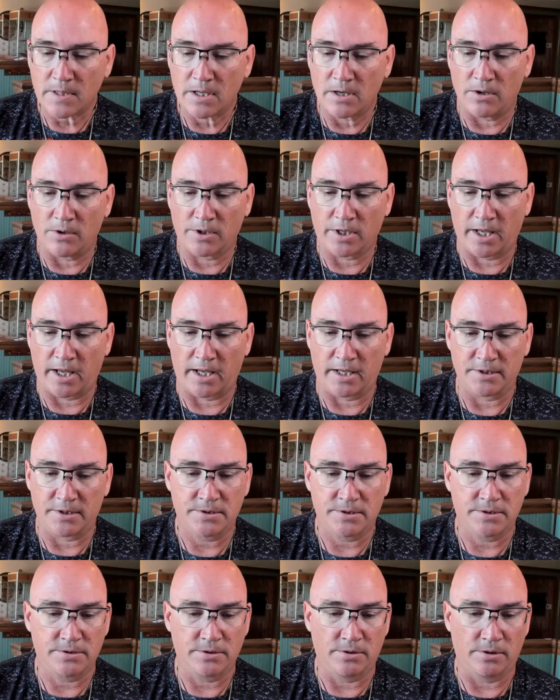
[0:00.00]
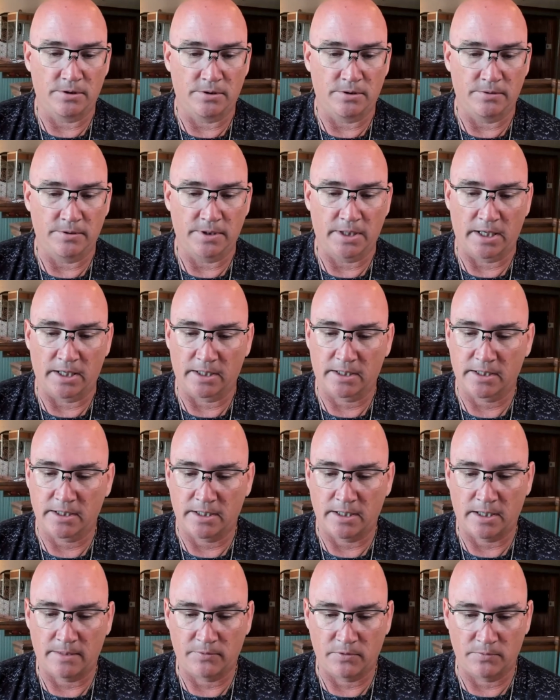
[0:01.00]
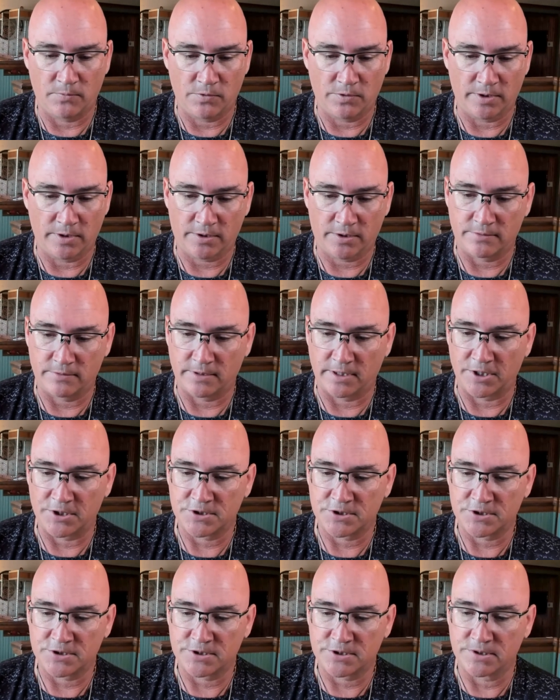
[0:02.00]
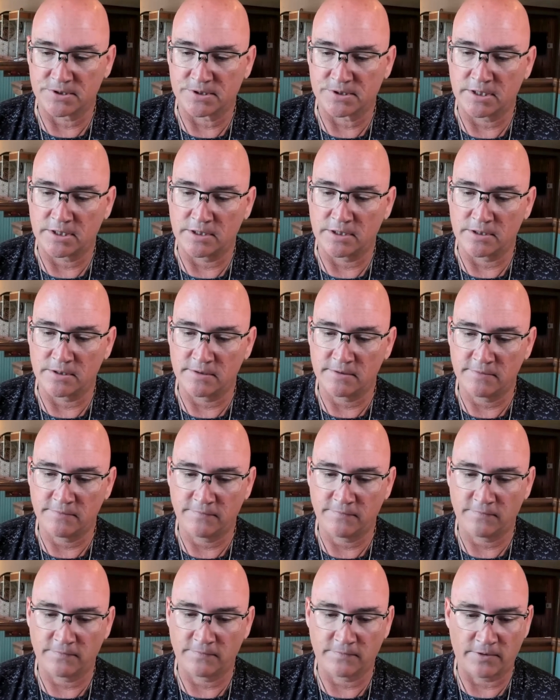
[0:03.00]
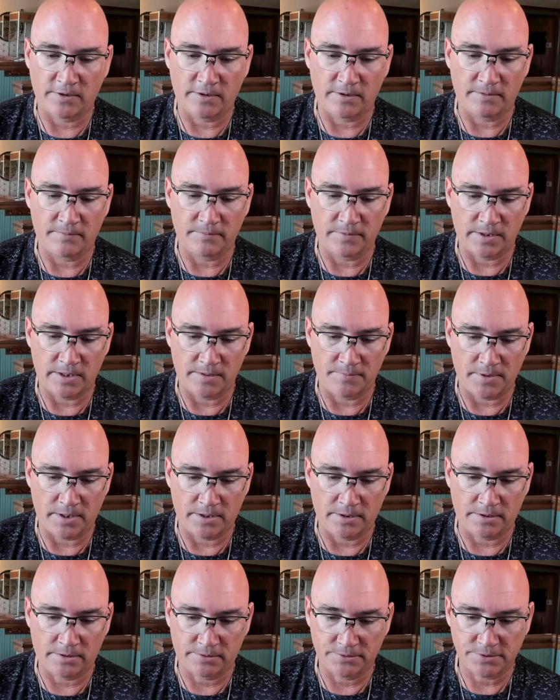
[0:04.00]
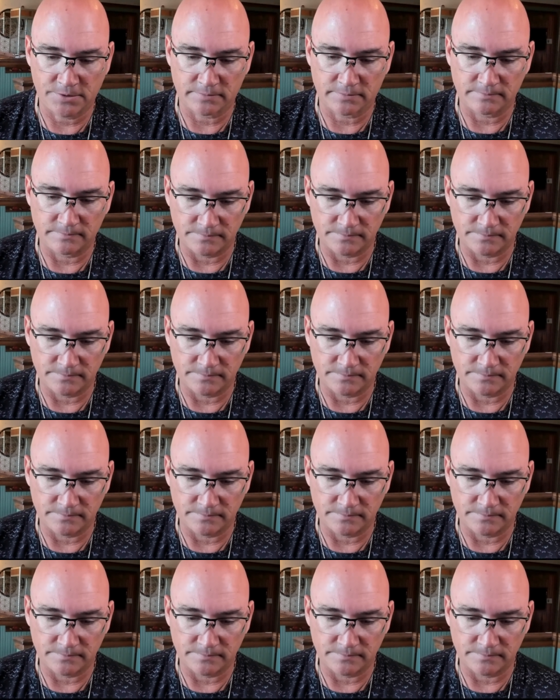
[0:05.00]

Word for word: Okay, so we got a couple more questions here from emails.